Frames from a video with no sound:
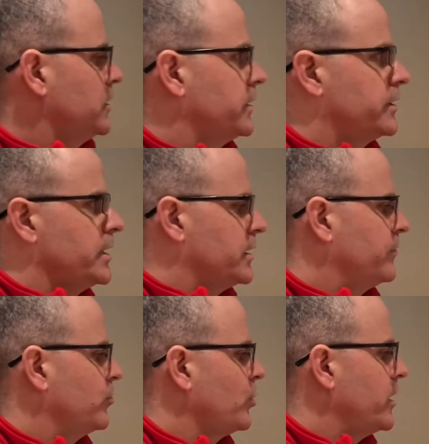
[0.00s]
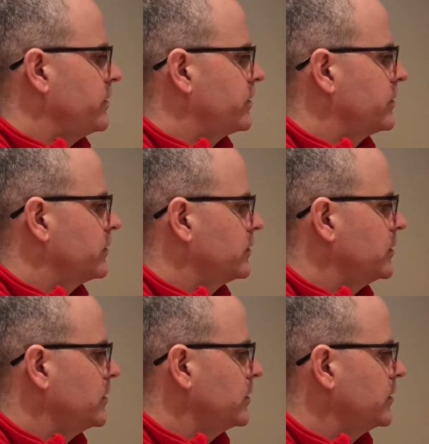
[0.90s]
at the end of a breath,
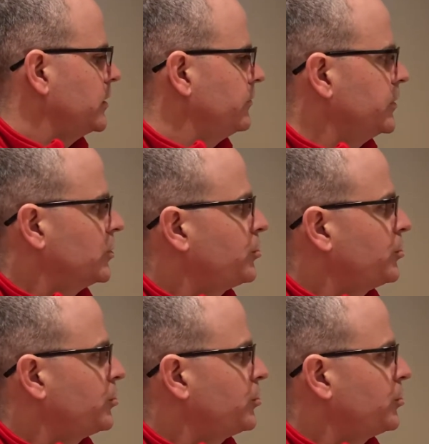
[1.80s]
alveolar